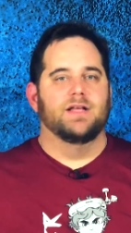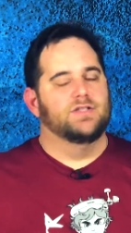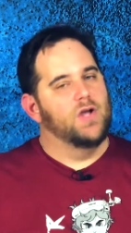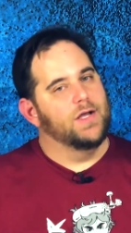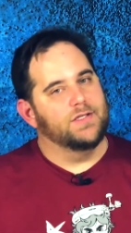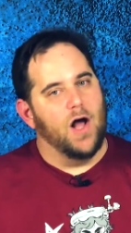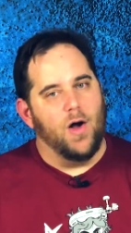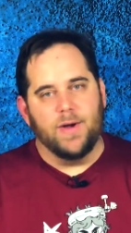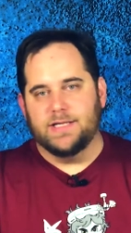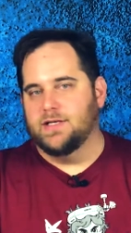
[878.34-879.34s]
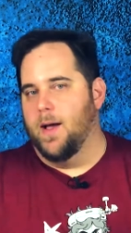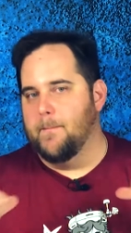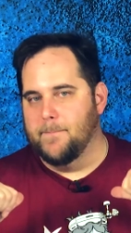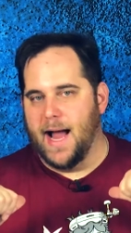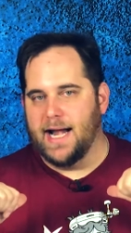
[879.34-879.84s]
So as always,
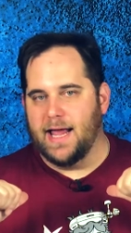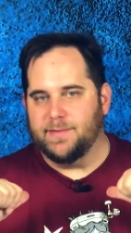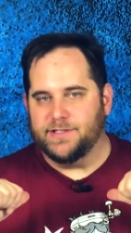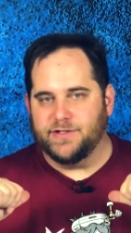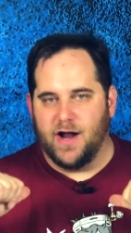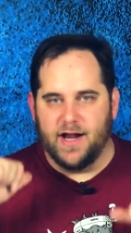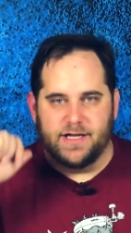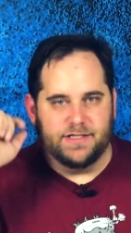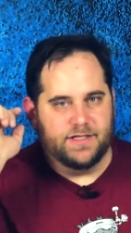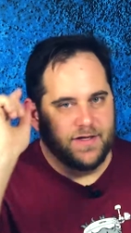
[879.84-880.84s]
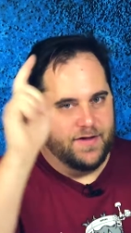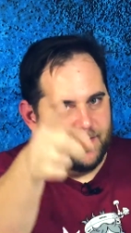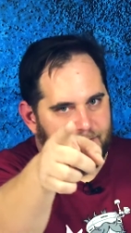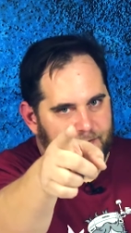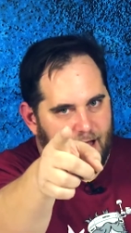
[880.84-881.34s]
my name is Tronage.
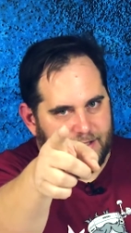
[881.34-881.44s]
Fly